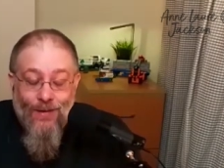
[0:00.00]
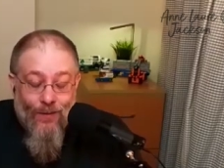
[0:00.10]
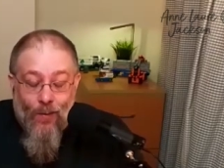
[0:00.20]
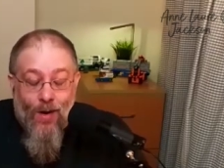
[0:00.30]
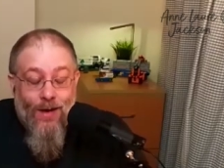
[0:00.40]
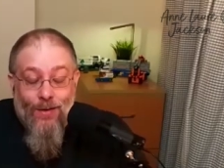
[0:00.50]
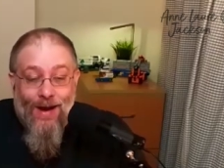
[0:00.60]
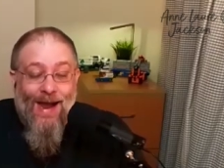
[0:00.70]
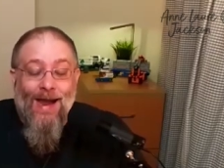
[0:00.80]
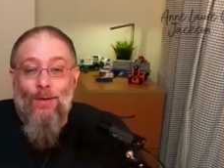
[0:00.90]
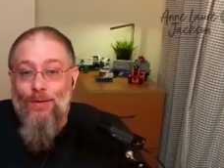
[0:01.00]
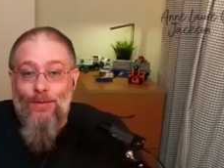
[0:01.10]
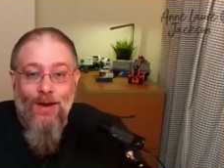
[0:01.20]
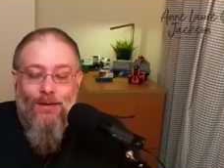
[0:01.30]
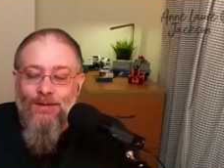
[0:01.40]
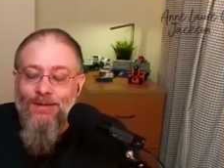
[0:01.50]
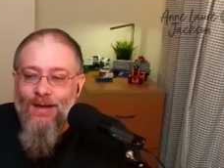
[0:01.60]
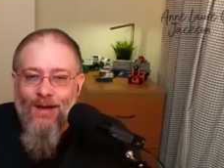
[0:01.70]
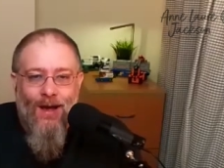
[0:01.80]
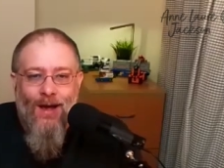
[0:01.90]
why or how, who knows,
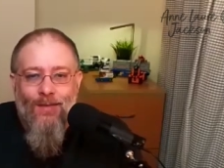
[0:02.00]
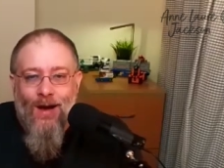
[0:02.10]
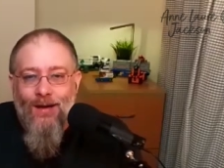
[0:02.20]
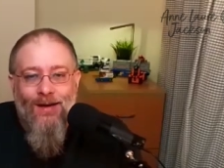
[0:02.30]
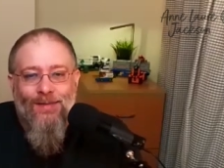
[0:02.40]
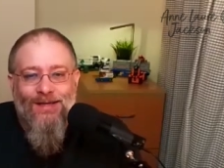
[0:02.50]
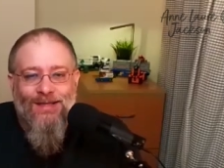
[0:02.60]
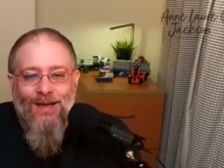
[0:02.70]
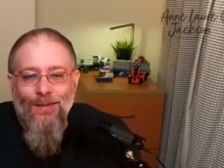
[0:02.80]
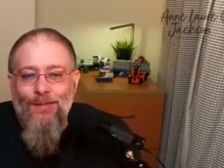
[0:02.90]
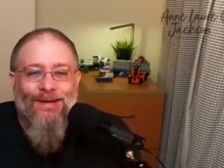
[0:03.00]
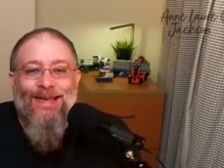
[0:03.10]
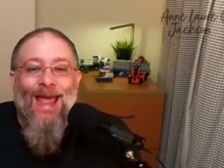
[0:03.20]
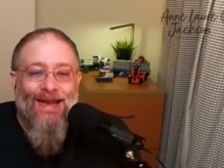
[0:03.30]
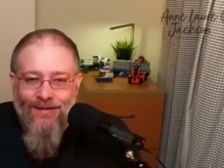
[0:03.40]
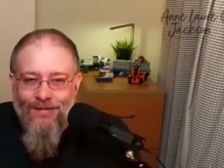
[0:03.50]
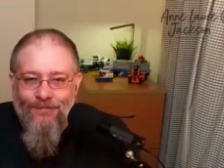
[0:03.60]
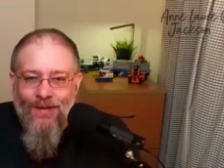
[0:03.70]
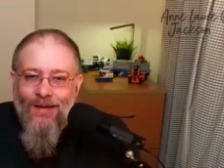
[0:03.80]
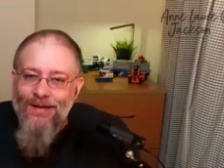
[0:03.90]
I'm going to be asleep and be dead.
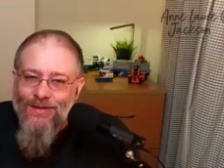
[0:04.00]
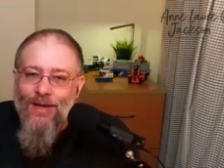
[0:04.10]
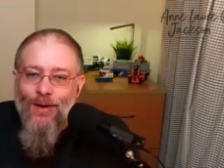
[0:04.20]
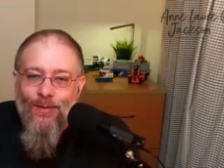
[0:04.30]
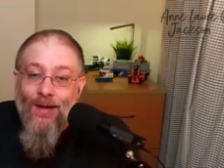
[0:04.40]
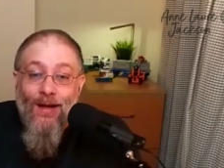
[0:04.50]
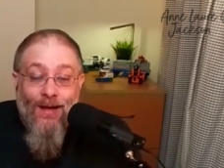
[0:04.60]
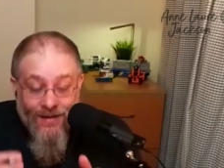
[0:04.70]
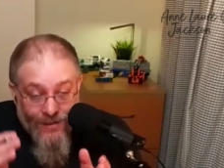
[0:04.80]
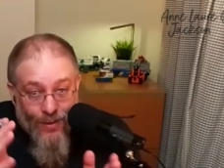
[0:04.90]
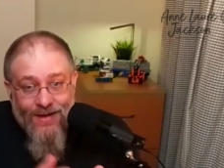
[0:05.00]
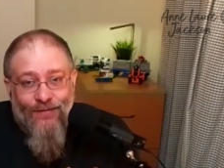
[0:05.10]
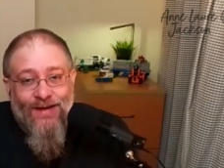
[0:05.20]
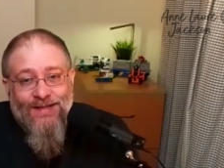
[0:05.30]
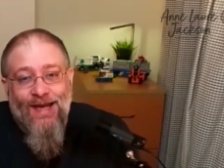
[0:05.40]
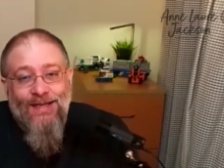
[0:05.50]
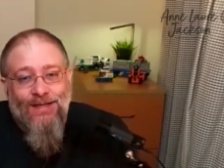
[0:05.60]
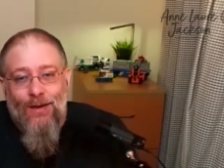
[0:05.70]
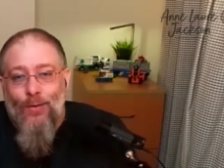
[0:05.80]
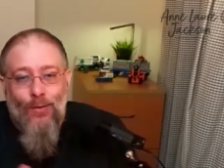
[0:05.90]
So you either fix the
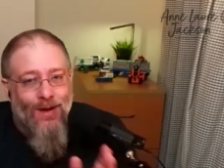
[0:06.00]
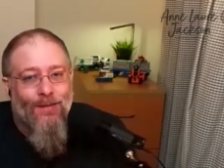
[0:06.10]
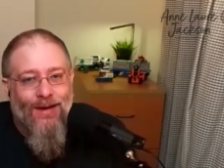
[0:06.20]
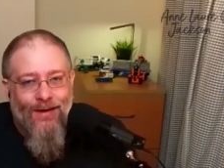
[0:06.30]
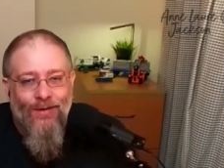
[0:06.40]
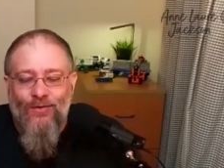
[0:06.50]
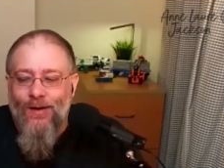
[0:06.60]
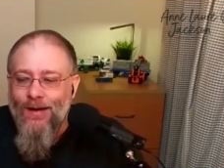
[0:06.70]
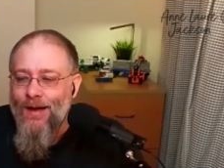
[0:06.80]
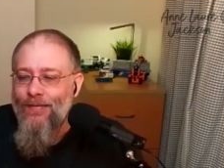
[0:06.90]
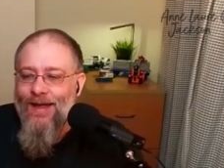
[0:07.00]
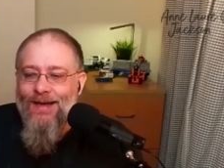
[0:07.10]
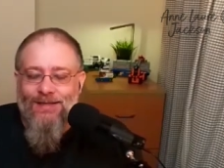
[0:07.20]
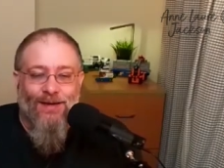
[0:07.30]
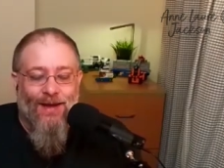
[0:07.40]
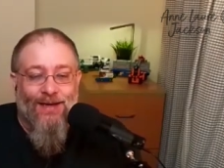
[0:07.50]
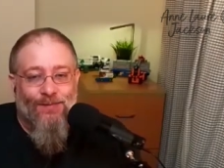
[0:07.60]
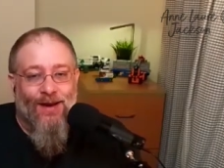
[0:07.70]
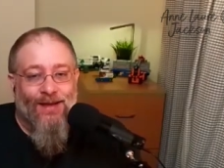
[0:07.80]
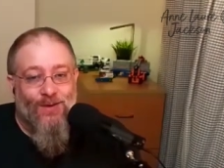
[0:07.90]
heater or give me another truck. And they actually had to
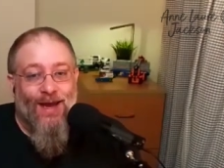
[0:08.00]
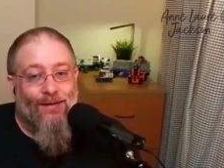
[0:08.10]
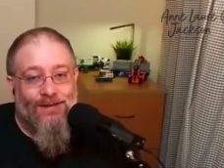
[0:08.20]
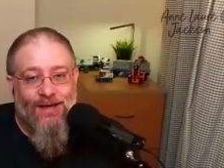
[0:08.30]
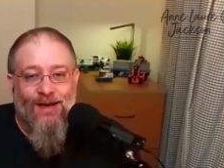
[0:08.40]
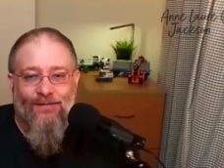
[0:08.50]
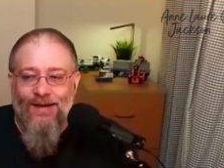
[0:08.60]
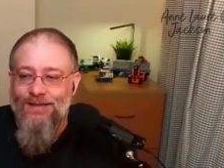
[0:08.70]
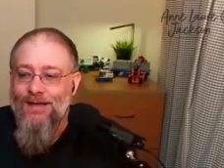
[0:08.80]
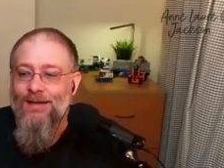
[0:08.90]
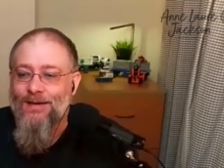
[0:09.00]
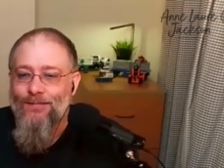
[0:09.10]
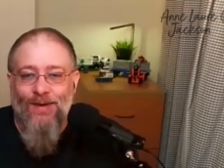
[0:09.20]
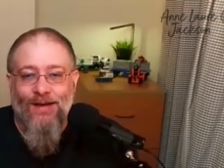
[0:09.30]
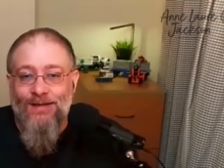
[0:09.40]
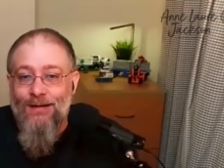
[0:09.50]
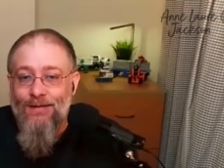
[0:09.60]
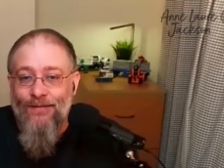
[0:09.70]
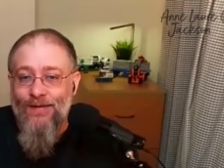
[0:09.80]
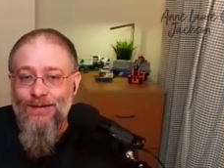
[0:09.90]
put it into a garage and get it fixed, because I
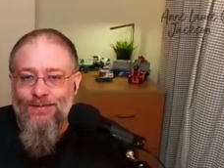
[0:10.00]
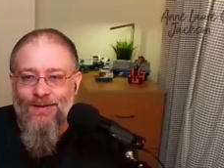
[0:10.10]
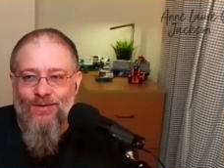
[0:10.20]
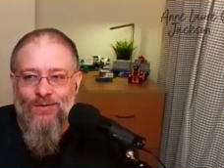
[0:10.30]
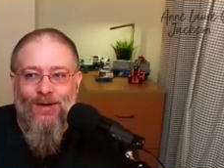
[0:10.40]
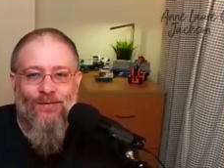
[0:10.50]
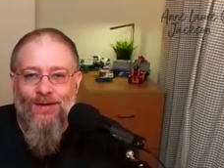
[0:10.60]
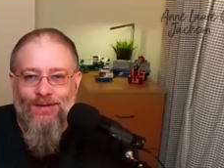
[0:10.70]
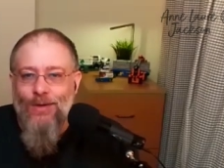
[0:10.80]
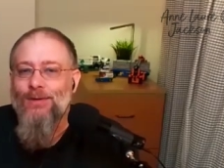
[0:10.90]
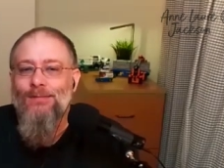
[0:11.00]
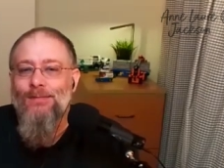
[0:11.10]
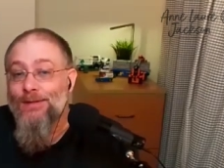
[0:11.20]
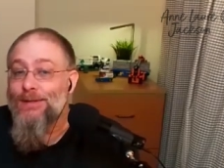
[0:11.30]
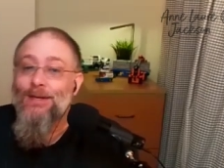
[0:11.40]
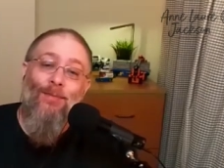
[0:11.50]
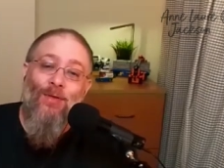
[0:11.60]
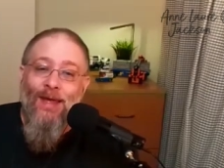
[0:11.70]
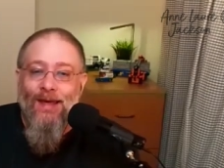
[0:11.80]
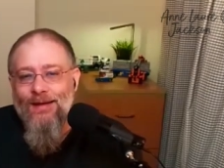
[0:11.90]
refused, but the driver had done
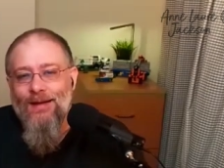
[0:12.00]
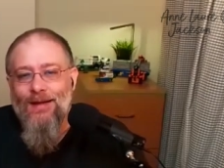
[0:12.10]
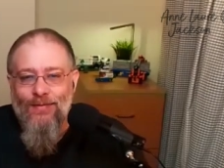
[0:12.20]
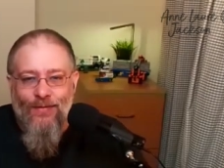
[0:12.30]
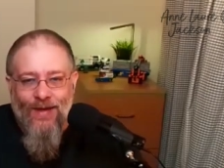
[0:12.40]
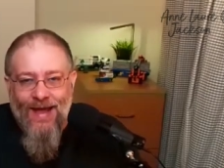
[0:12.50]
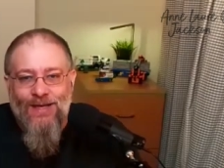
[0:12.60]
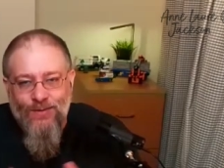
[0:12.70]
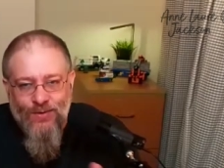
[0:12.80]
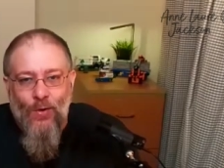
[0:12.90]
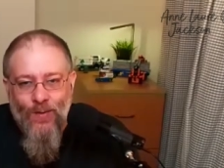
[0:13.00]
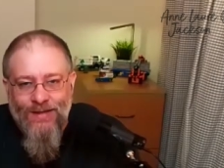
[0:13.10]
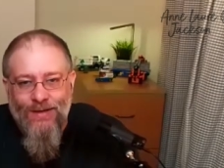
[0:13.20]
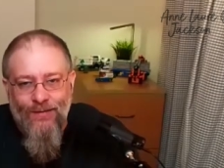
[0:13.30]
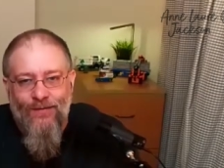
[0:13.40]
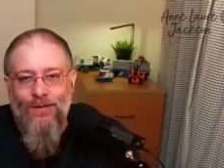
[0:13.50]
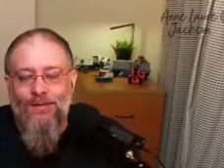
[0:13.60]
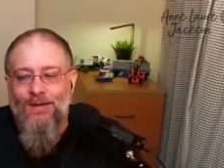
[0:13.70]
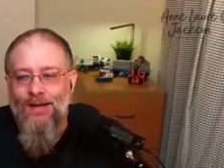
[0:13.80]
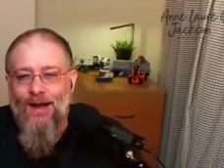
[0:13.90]
something that the heater was always on
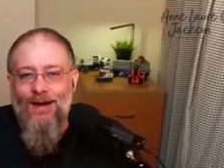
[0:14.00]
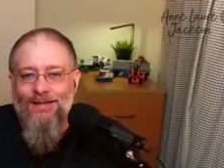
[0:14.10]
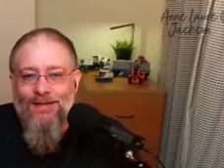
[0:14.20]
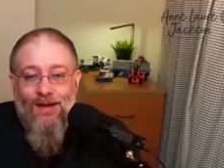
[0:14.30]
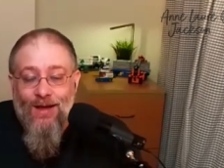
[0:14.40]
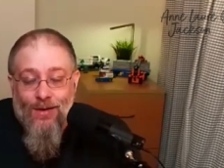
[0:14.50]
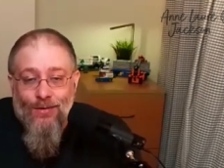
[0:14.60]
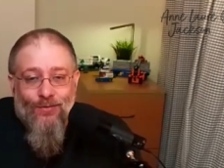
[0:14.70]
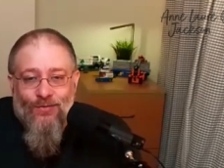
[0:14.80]
full. And I said, I can't